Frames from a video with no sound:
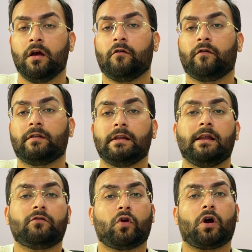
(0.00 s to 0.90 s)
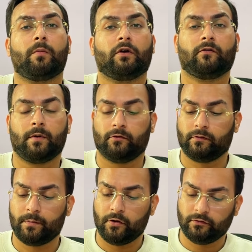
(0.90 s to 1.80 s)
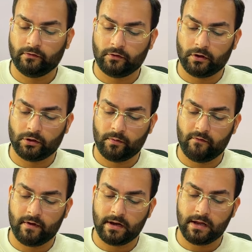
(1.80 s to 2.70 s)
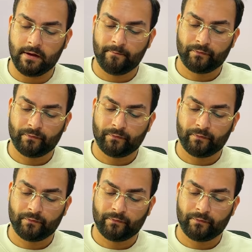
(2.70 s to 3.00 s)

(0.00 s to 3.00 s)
Firstly, let's talk about spouse. Spouse is going to be very